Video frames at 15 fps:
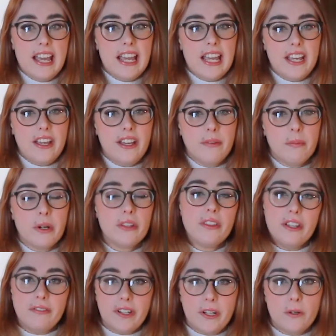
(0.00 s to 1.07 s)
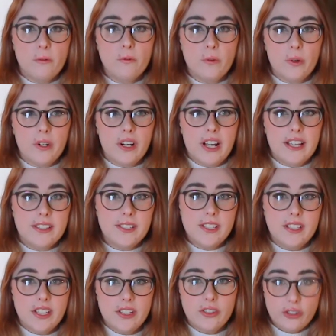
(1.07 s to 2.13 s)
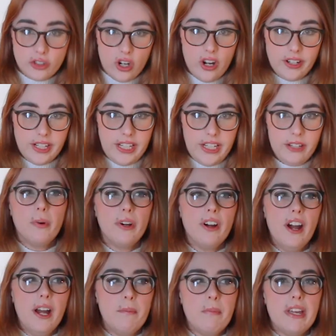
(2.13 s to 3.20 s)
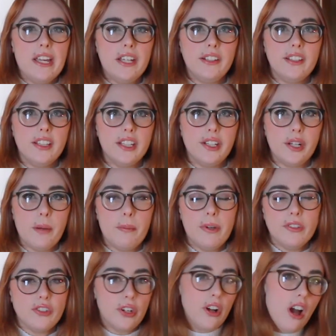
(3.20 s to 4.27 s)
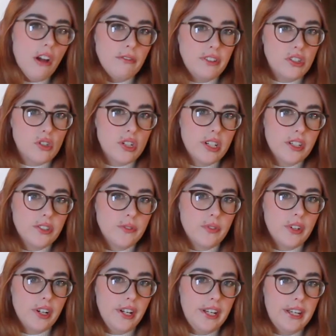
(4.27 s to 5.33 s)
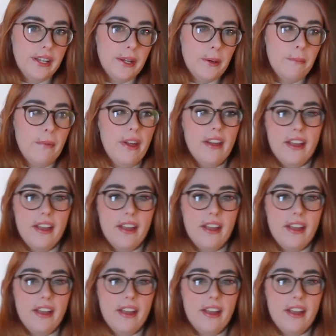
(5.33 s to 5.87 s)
a birthday video for NCT's Johnny where I made like a bunch of coffee drinks for him,